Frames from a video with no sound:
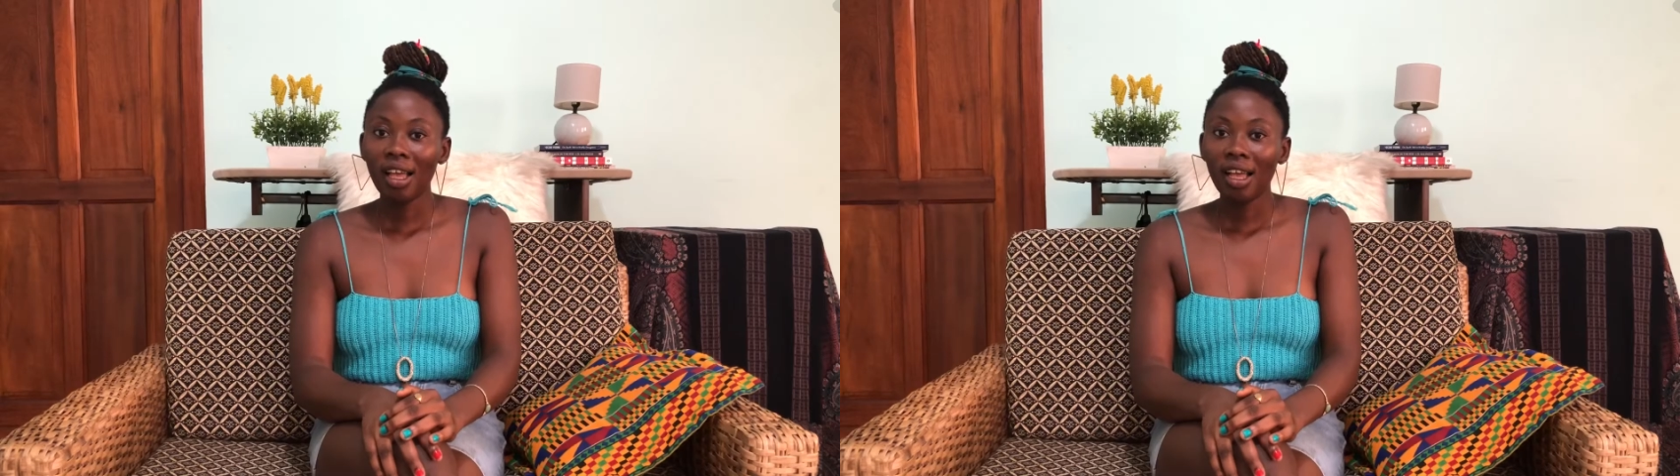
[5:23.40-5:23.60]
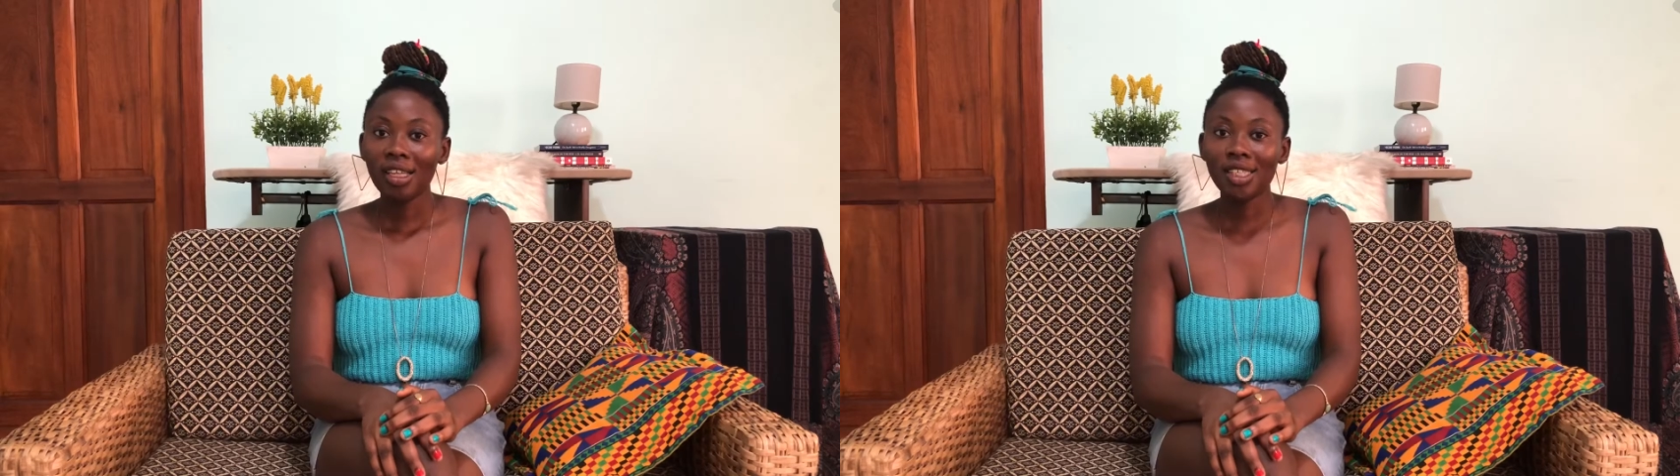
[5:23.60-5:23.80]

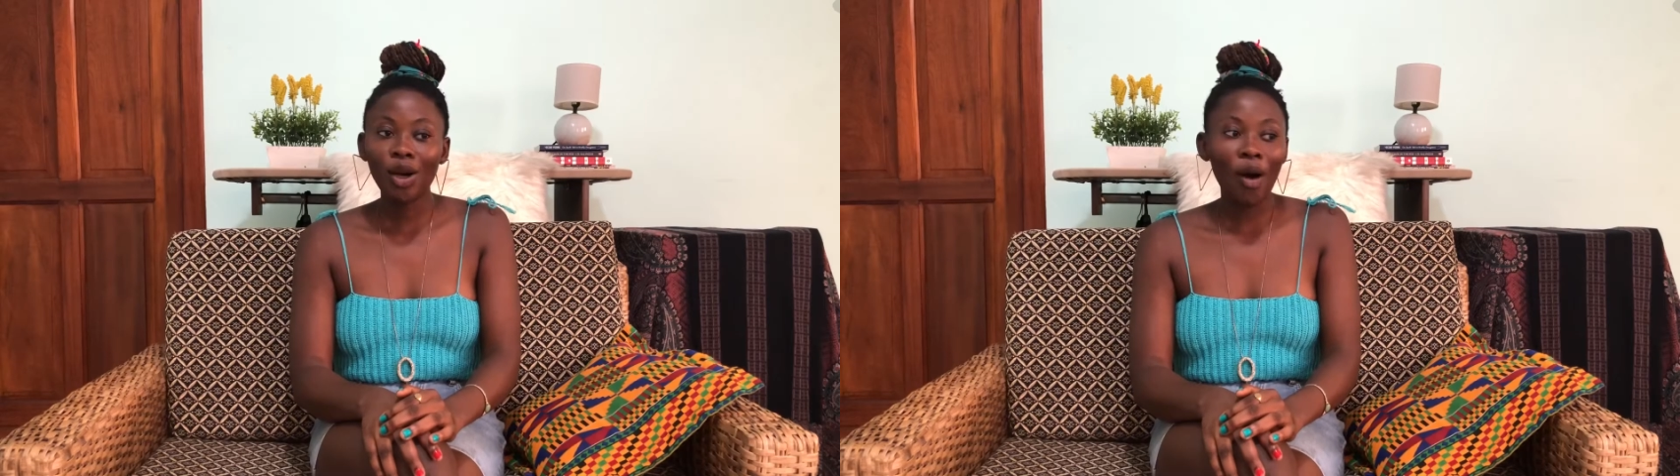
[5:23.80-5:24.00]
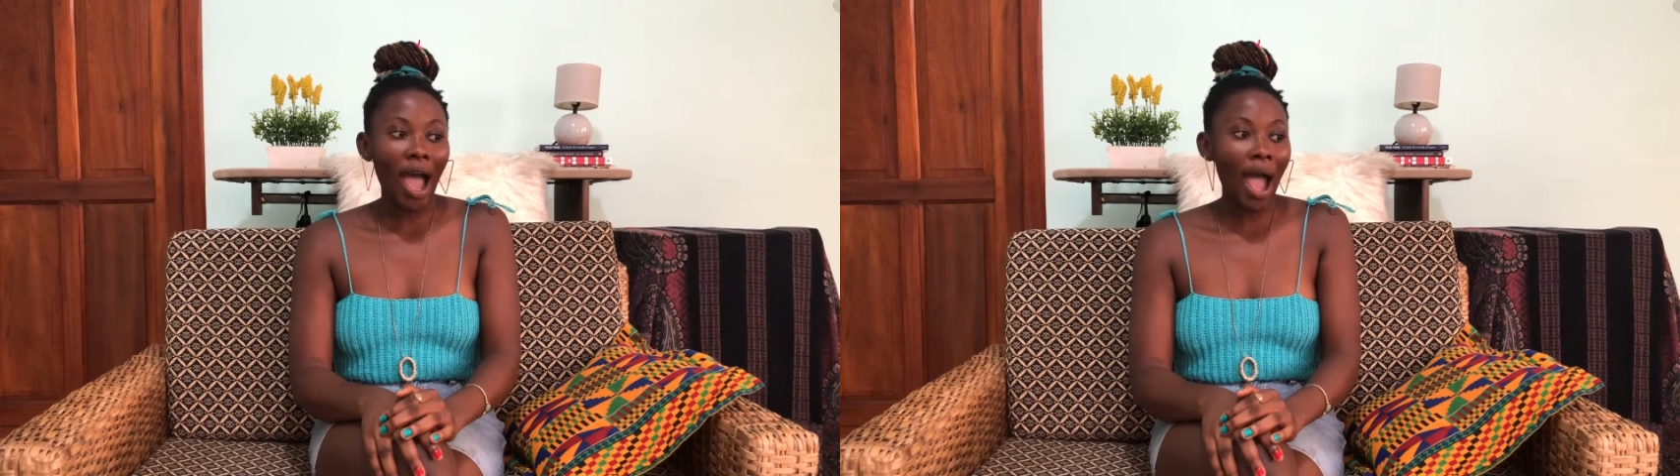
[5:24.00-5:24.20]

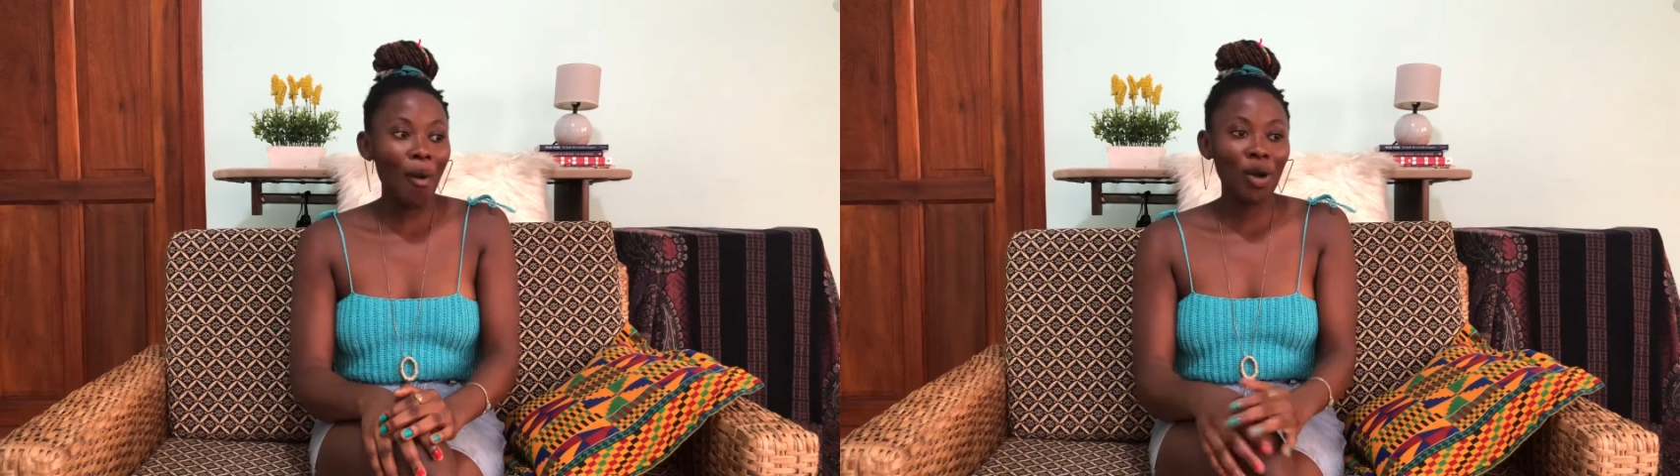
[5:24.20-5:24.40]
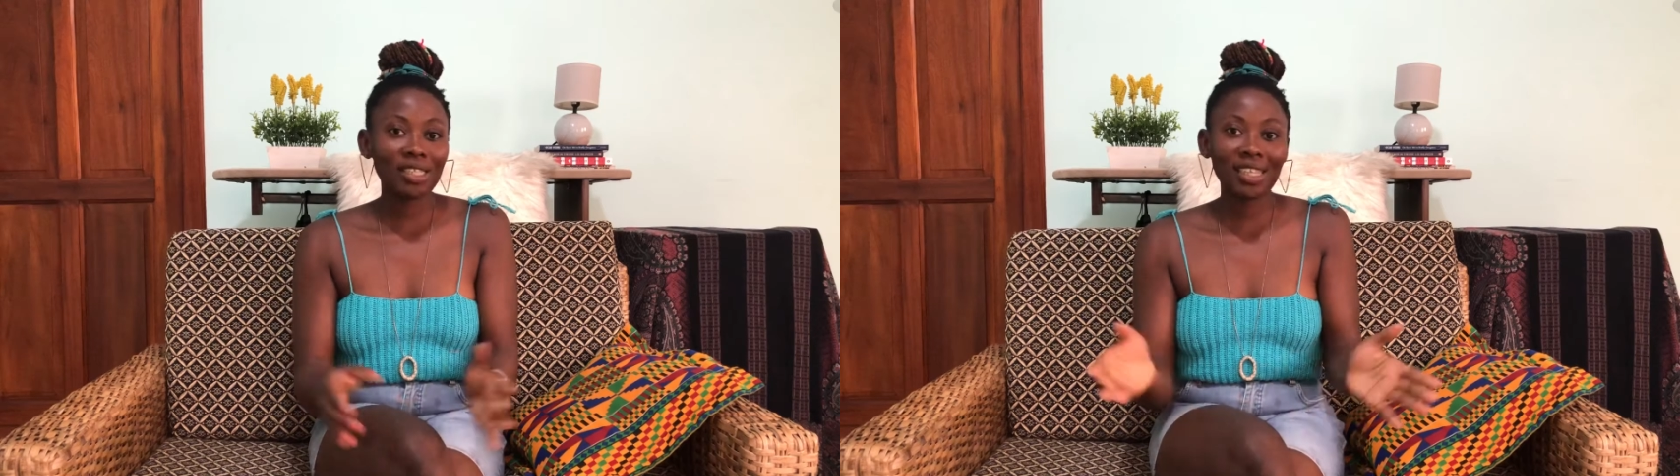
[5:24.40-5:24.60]
So I
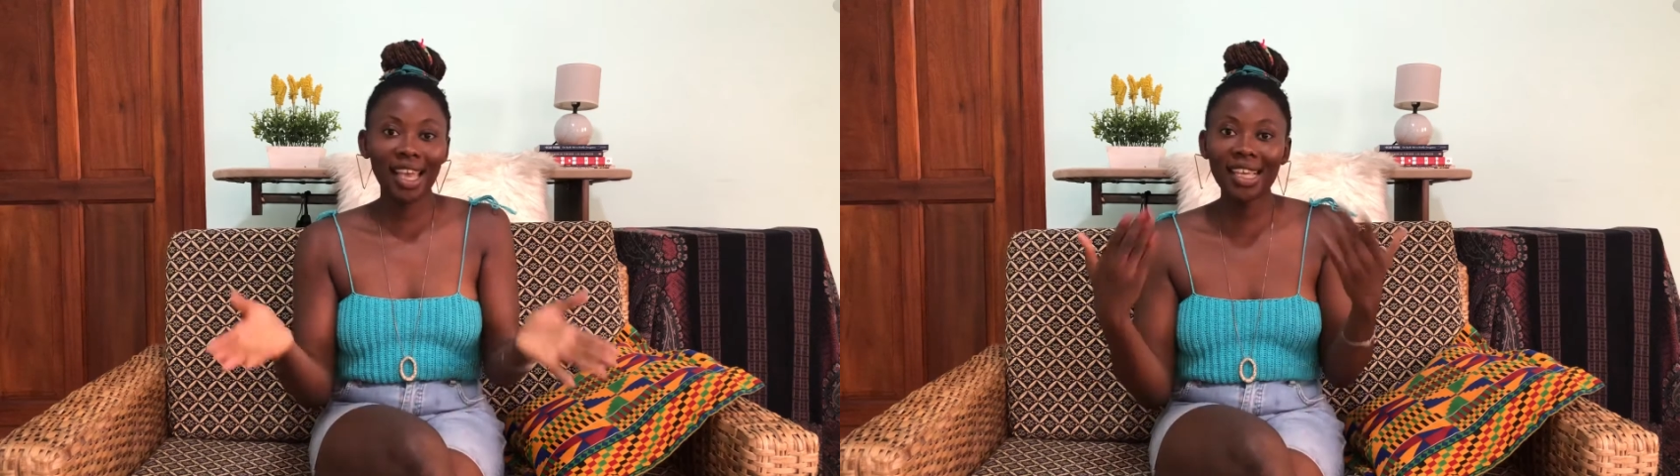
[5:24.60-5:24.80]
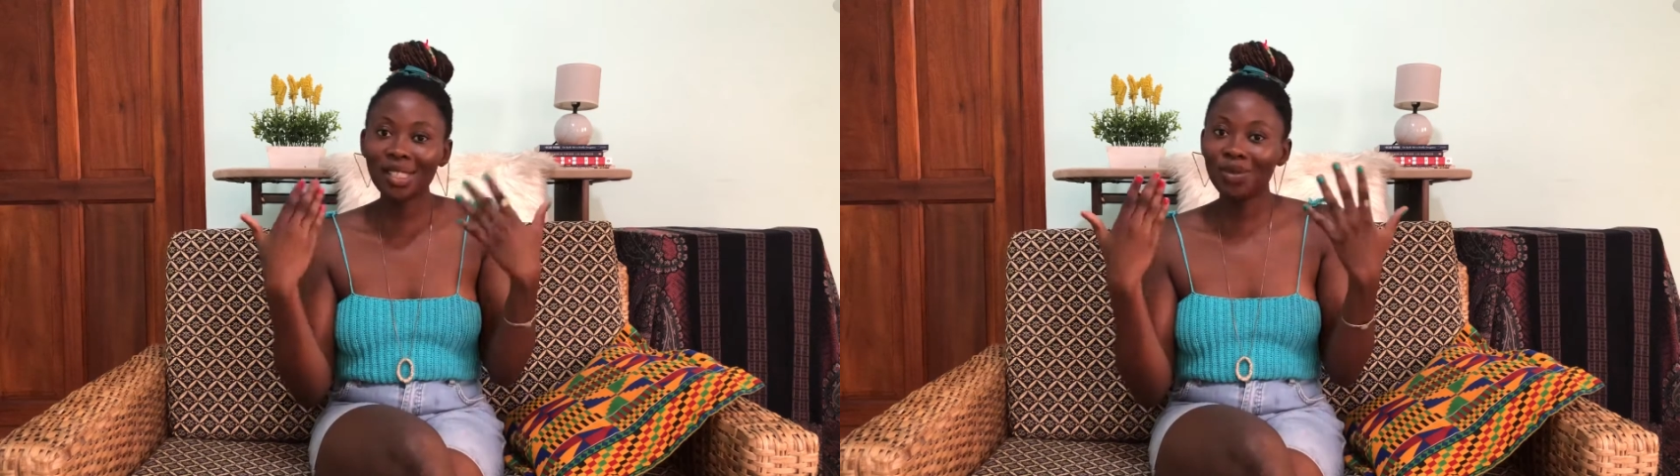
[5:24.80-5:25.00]
was hit